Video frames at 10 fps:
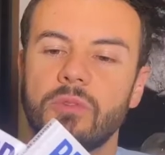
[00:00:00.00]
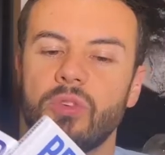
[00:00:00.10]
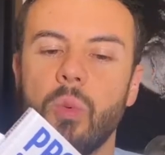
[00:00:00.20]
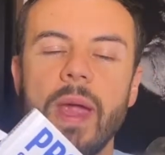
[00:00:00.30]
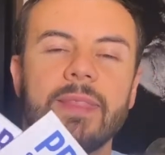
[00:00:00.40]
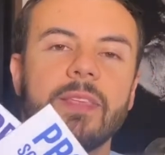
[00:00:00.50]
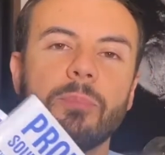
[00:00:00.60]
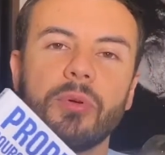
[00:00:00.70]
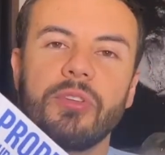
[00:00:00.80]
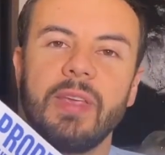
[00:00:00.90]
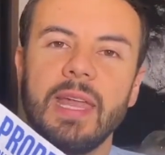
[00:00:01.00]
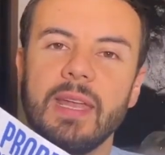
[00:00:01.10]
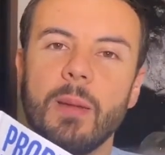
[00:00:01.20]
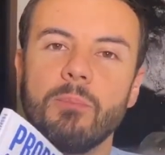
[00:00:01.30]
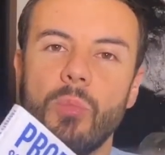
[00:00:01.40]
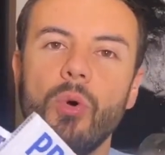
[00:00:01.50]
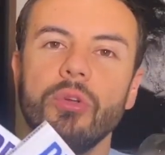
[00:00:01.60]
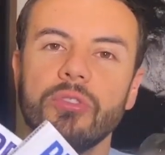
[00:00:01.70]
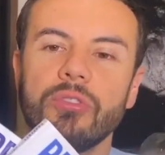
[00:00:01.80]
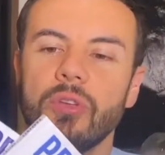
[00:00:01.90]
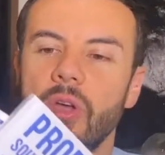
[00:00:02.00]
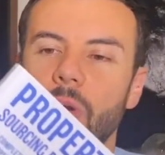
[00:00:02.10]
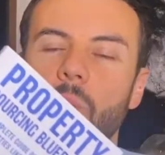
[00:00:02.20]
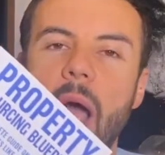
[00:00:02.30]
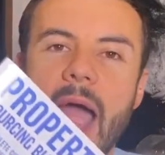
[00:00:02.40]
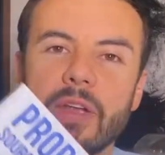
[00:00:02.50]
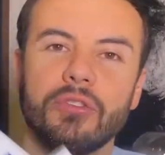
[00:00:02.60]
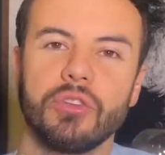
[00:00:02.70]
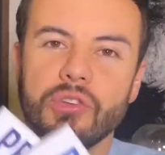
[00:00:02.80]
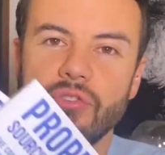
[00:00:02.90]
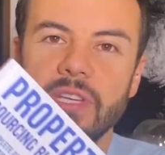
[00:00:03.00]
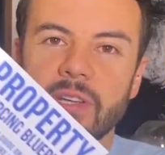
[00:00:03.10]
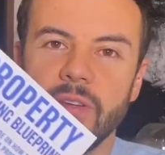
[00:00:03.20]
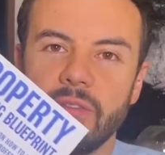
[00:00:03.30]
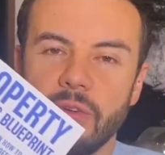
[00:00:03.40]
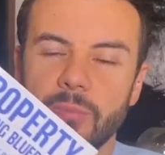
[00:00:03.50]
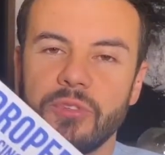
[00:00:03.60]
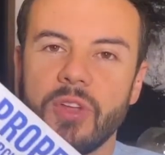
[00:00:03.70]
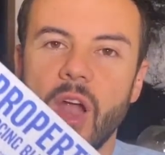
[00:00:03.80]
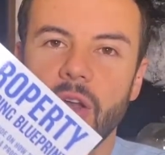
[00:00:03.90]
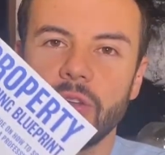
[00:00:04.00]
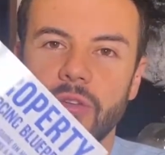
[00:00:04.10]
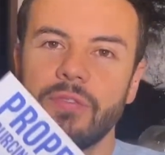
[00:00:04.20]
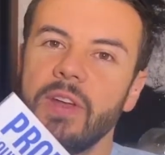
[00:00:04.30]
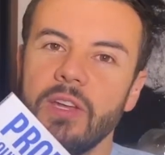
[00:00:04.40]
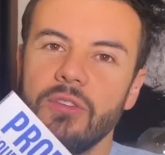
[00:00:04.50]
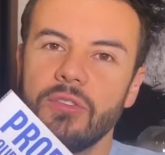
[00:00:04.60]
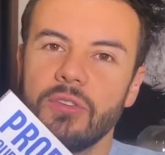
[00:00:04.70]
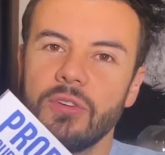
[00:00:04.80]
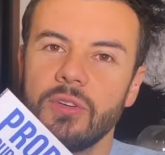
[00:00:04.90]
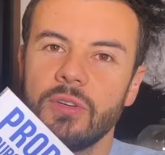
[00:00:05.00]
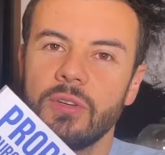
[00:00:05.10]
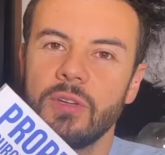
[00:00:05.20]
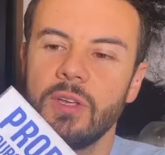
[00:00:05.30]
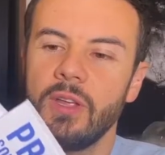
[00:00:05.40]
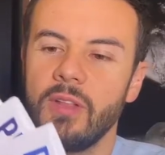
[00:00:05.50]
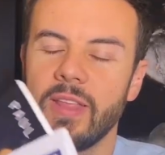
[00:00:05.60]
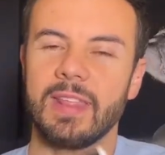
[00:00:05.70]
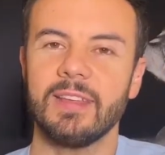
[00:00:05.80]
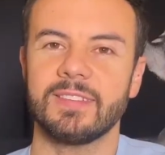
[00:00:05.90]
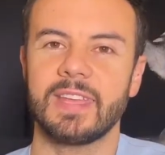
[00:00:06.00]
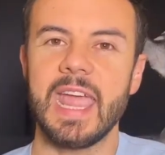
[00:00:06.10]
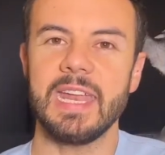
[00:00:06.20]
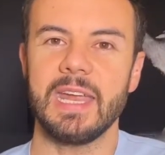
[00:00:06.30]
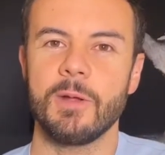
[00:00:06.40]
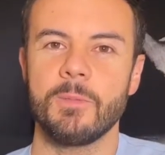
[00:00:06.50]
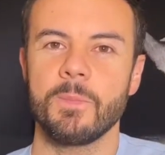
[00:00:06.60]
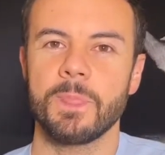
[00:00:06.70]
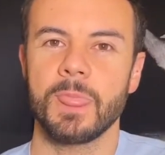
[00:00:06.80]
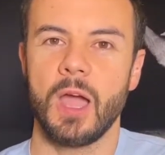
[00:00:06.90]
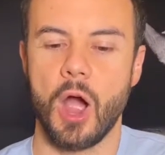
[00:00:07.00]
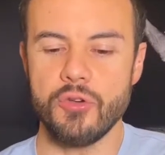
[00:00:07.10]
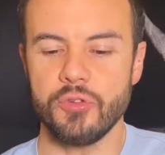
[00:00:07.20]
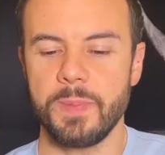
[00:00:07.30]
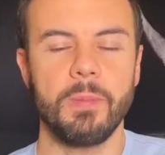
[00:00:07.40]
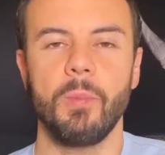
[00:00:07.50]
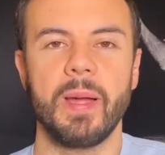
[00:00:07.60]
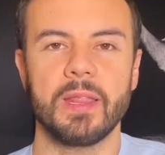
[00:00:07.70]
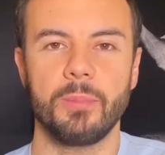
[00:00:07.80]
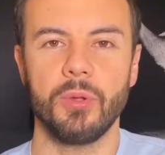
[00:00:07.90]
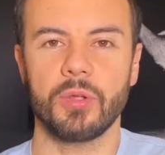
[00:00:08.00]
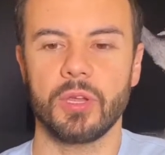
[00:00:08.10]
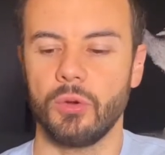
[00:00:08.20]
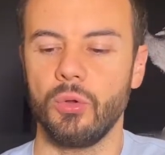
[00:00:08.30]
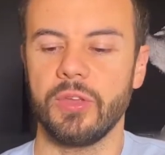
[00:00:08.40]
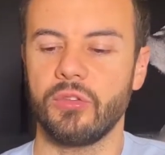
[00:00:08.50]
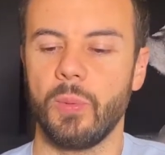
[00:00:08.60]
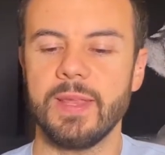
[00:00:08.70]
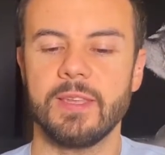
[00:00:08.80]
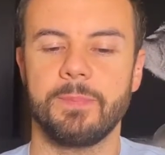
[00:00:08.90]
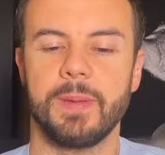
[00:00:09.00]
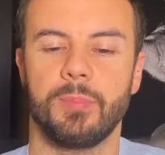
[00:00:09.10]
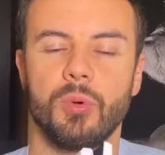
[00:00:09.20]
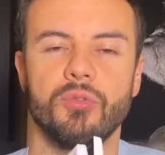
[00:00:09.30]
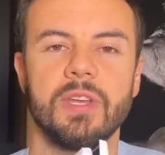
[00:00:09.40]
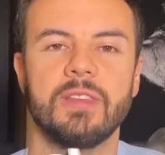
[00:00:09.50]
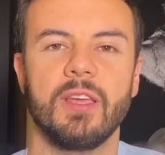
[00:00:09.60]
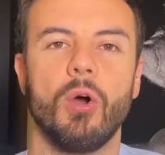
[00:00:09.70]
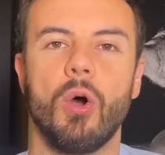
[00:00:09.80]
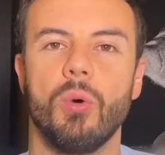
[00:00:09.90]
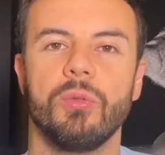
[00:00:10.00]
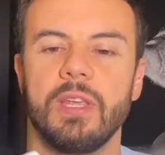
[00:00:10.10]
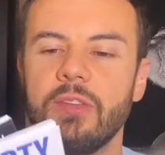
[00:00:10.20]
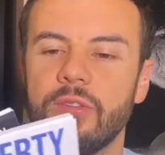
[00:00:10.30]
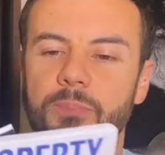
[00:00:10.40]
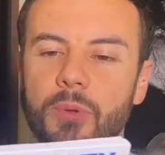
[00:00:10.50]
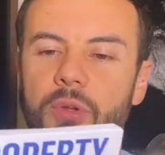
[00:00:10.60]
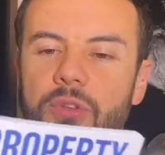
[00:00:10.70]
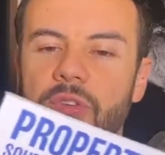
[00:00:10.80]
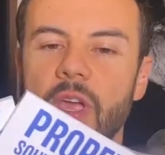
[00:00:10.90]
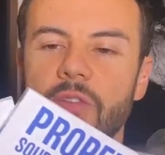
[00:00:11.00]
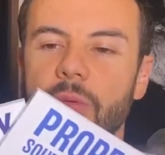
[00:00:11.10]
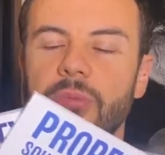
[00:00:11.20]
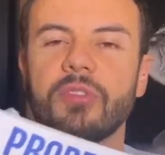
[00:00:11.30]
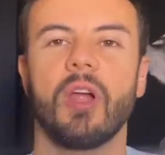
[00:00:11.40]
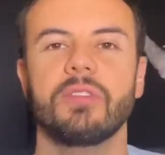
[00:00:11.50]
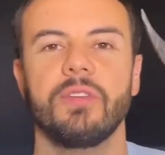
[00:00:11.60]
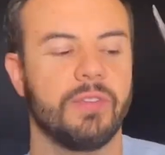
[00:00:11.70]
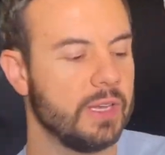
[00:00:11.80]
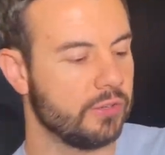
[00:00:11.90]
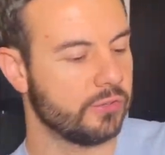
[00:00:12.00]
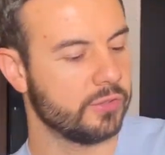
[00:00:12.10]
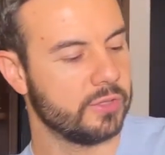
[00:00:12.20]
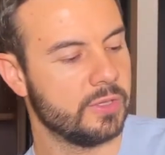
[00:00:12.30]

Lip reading: 20% at most will actually read it from start to finish. Like, that's scary. 100 people buy the book and only 20 people will read all these books from start to finish.